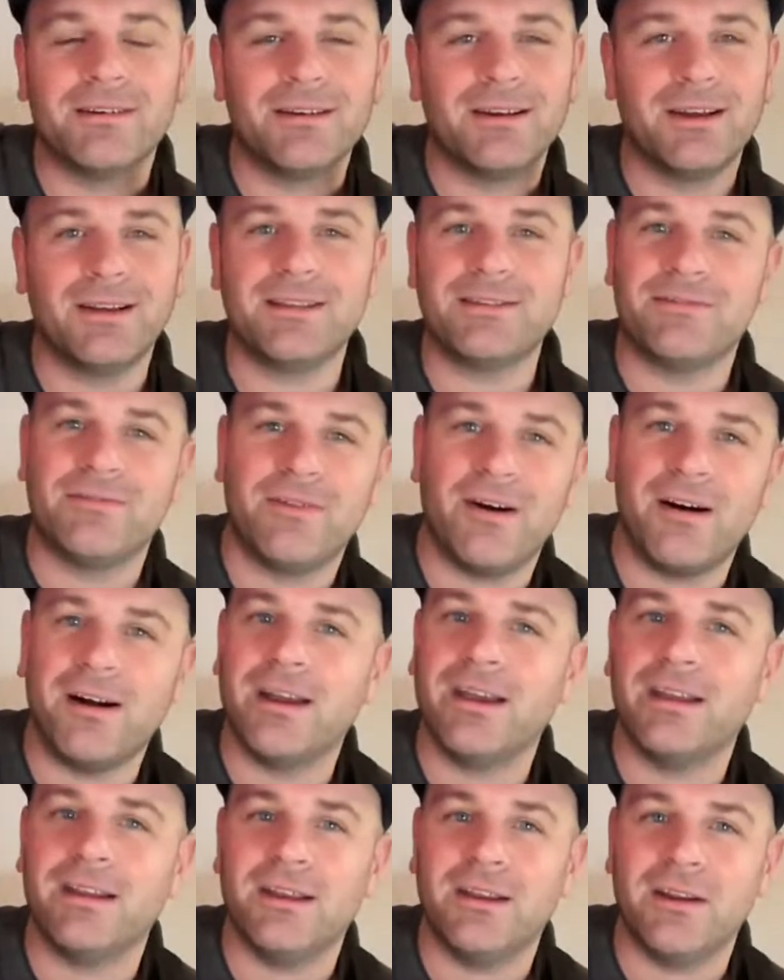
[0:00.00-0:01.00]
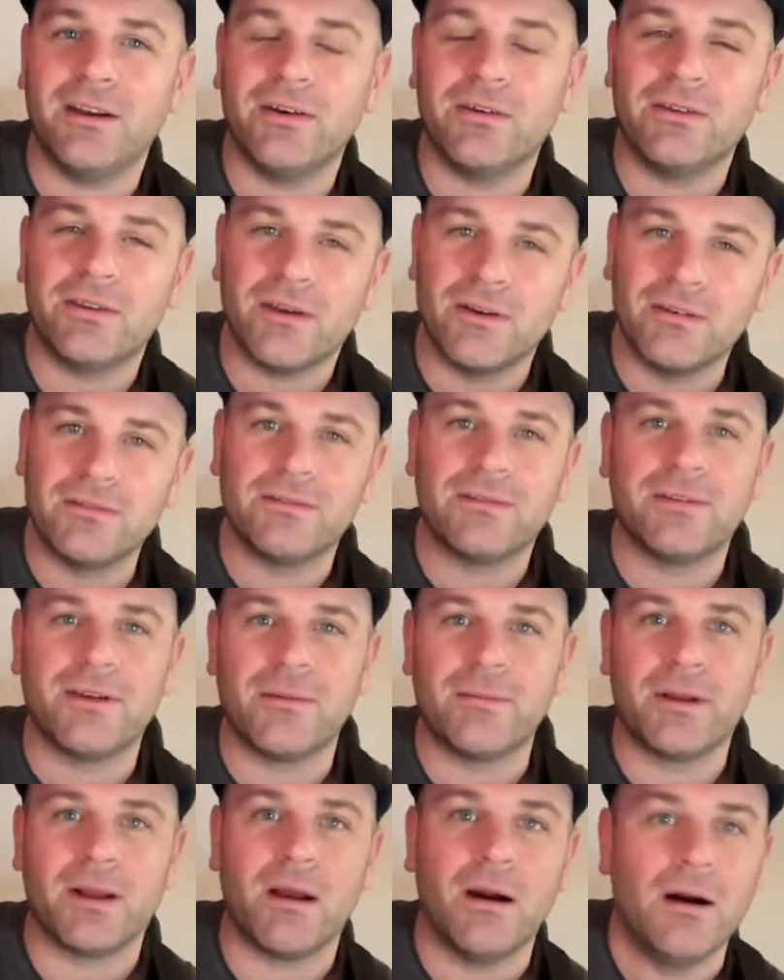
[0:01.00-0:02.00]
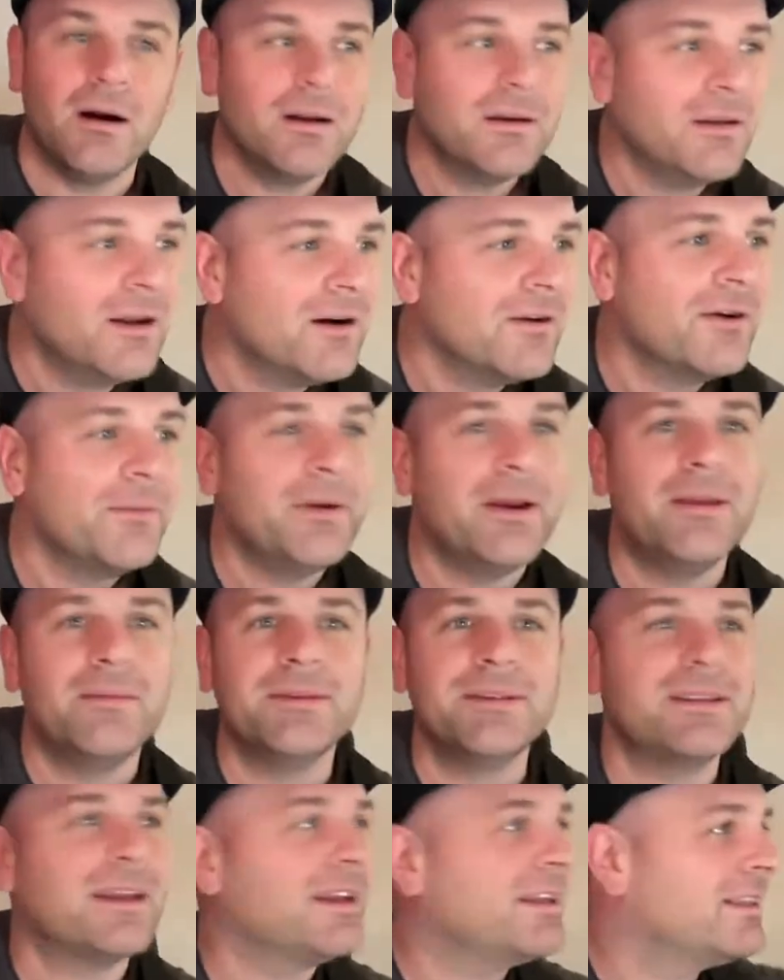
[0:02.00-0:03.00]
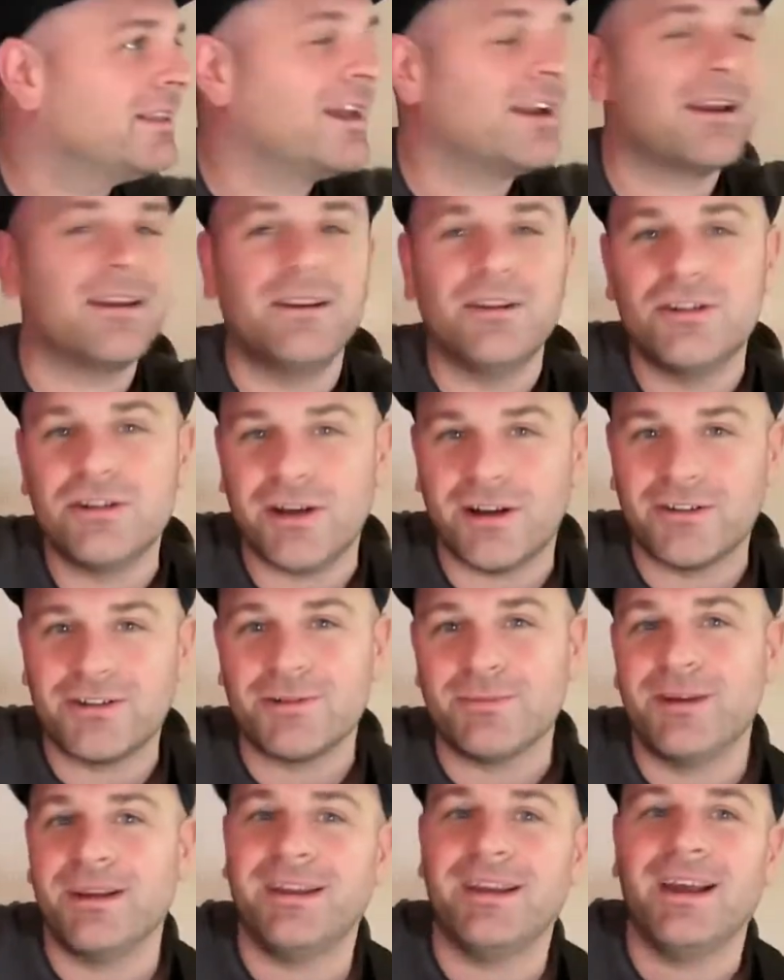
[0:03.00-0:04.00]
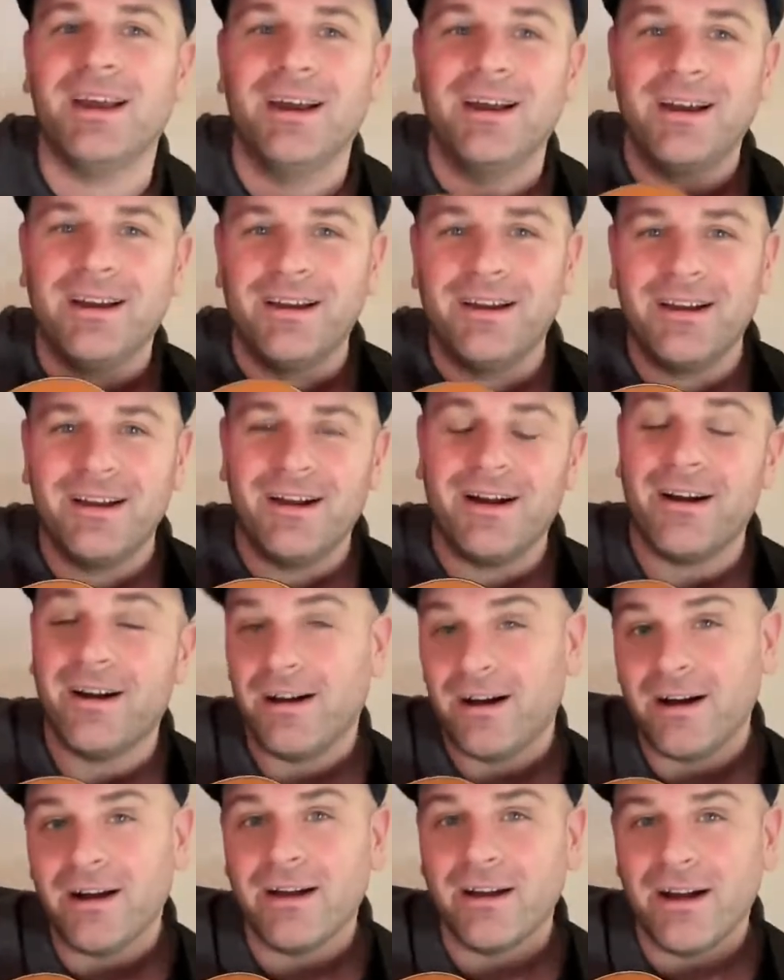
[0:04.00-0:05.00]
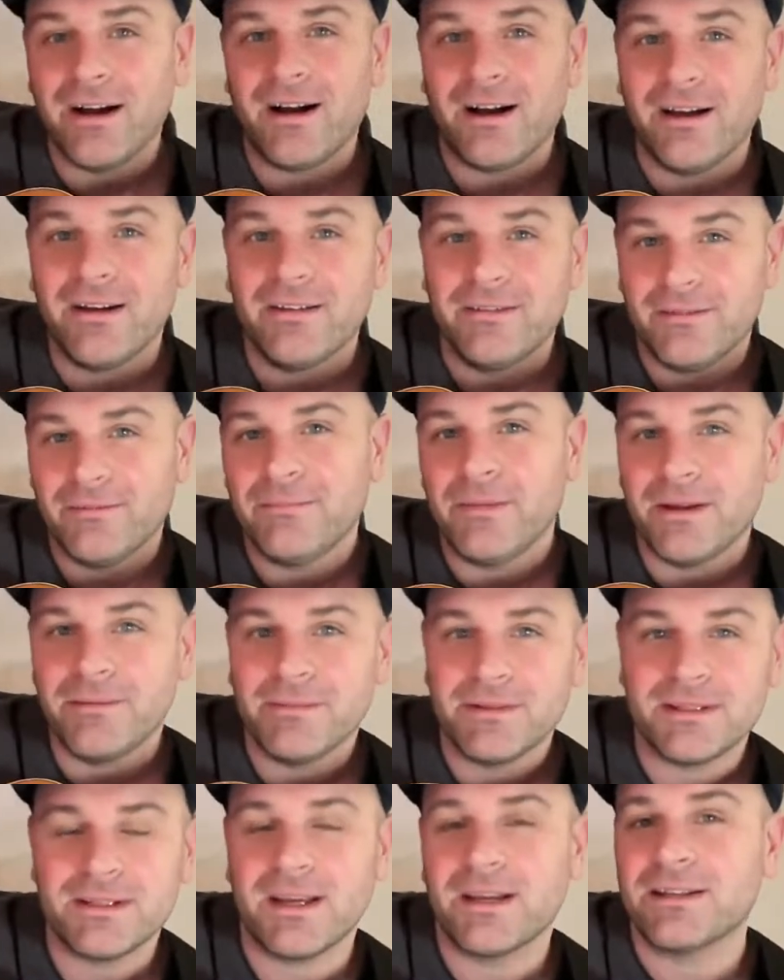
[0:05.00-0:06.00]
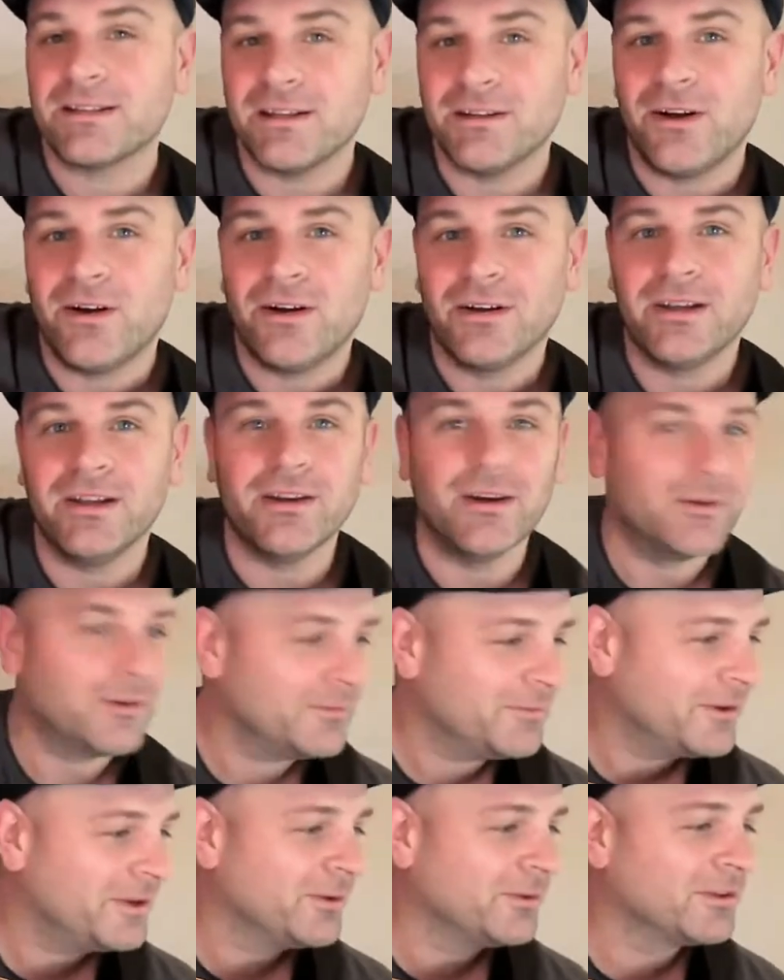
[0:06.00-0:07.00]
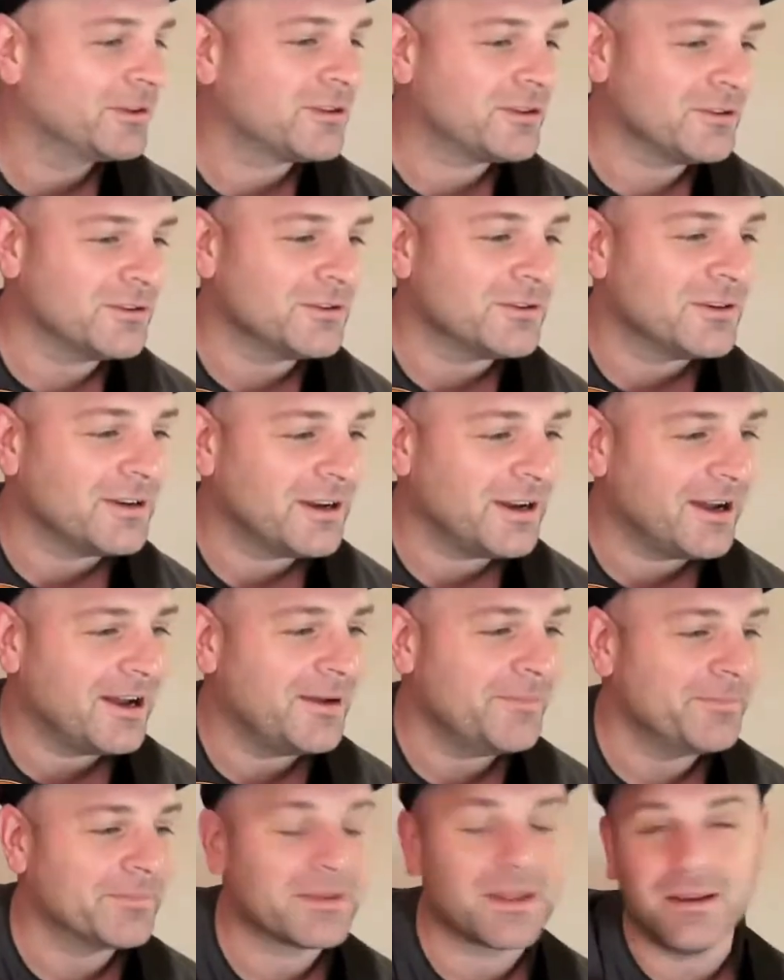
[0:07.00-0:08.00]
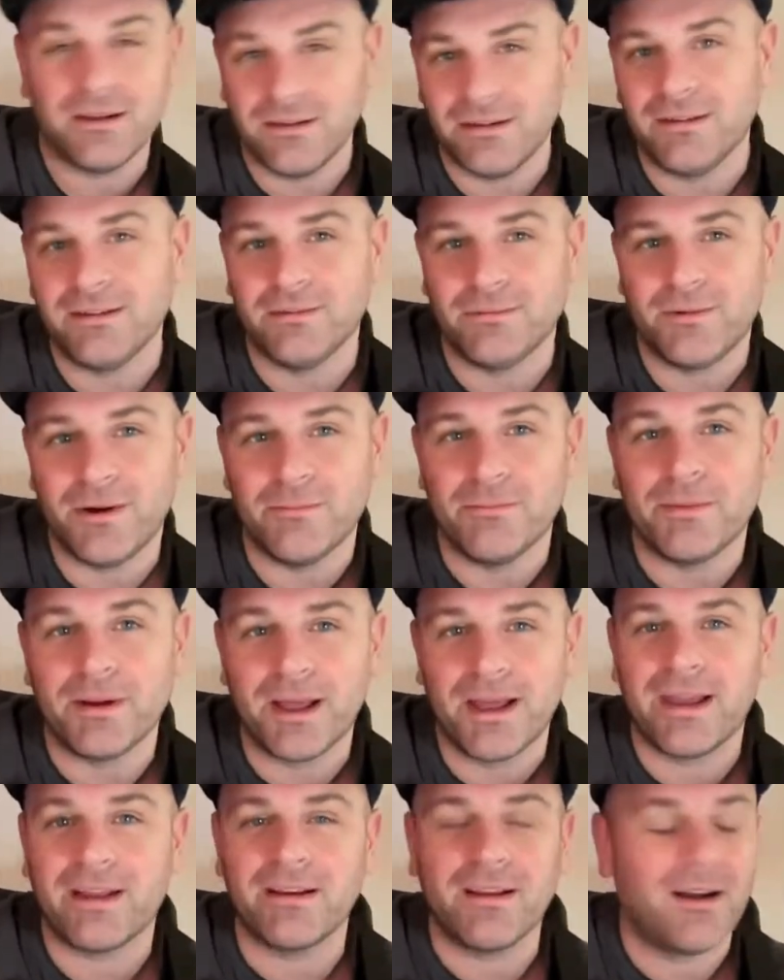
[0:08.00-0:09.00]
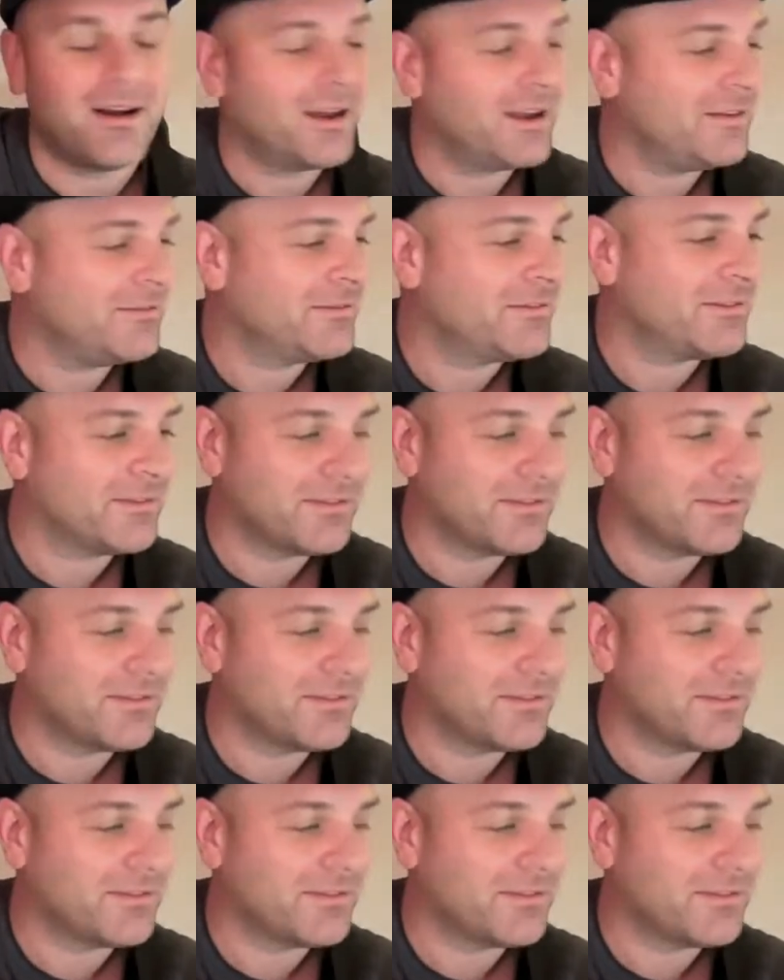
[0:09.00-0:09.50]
It's fine, you know. Don't be like, oh no, I made a mistake, they're going to judge me. I make mistakes a lot, you know, and we all do when playing live.